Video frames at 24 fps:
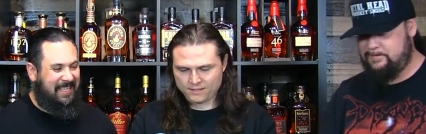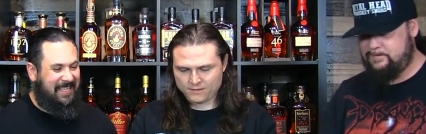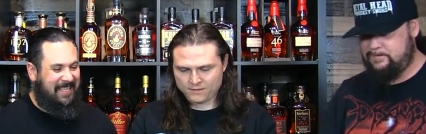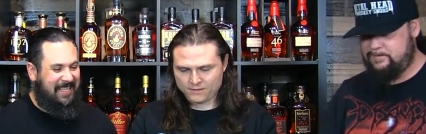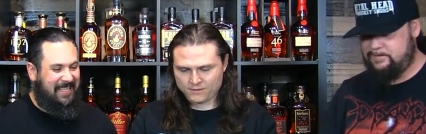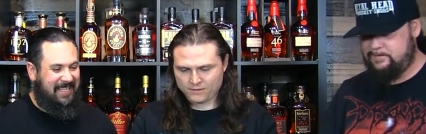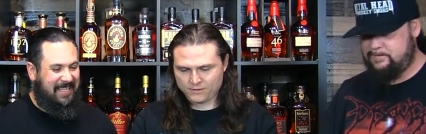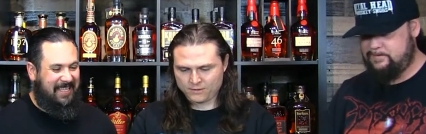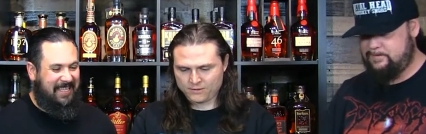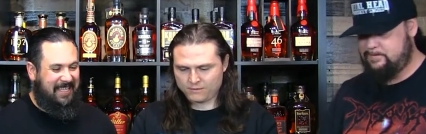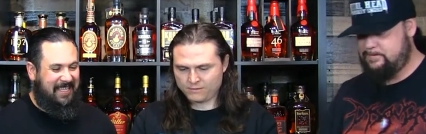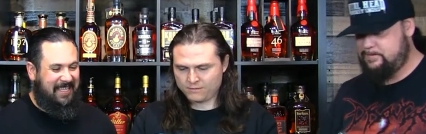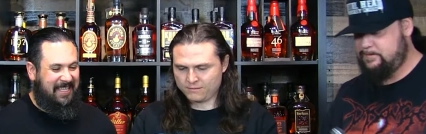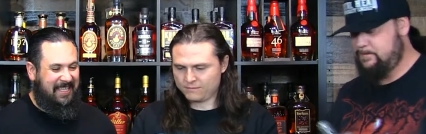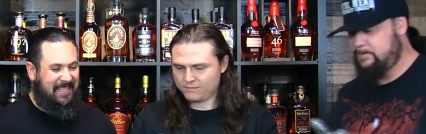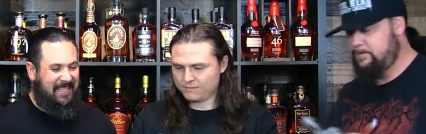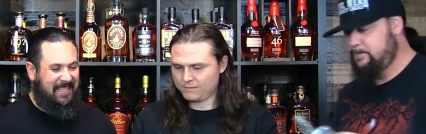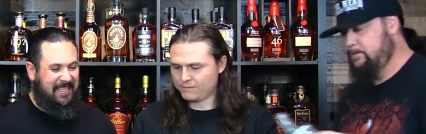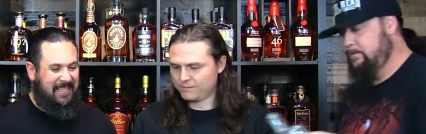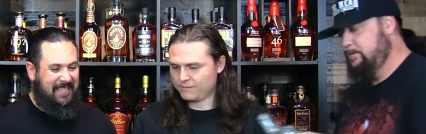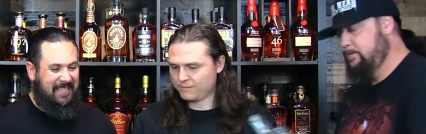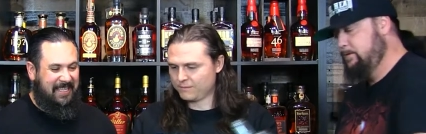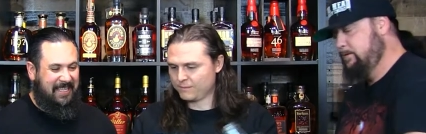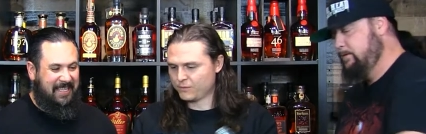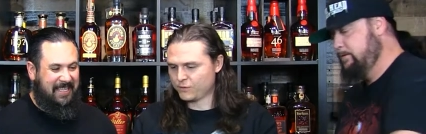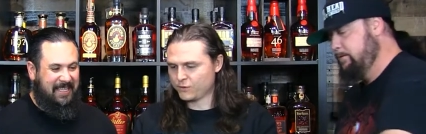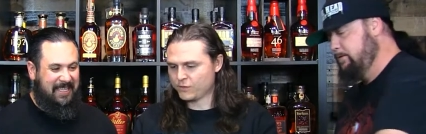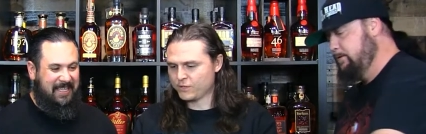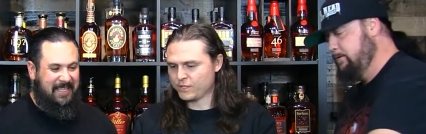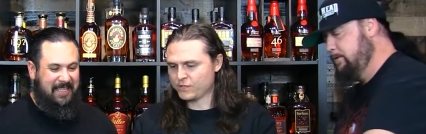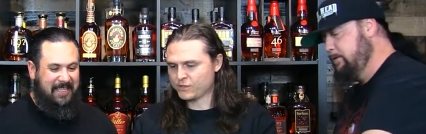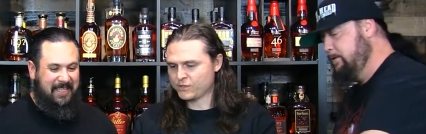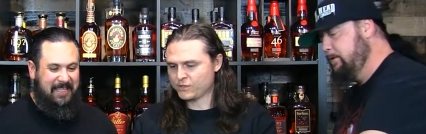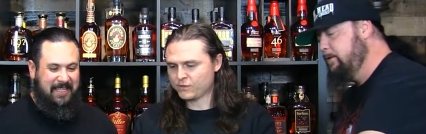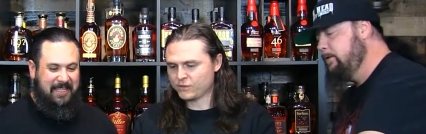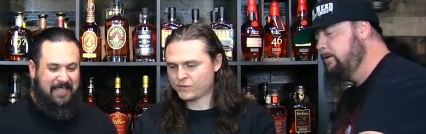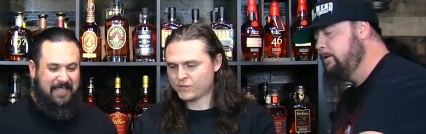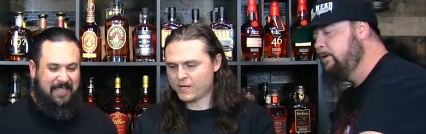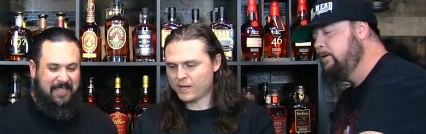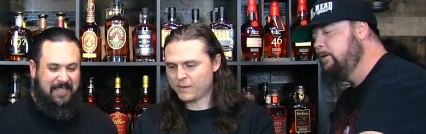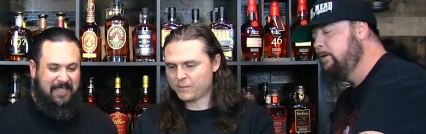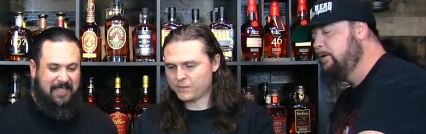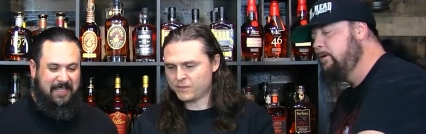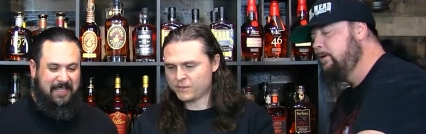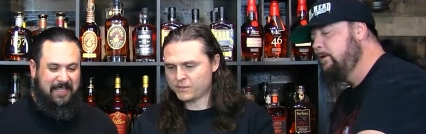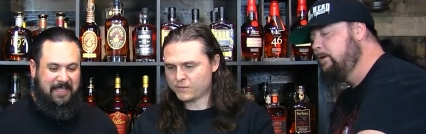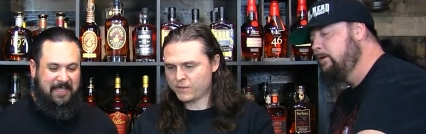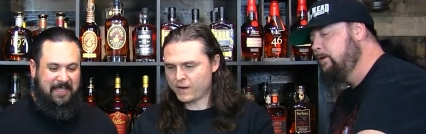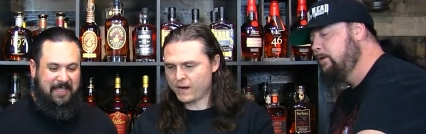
Speaker 1: It's a little traditional Japanese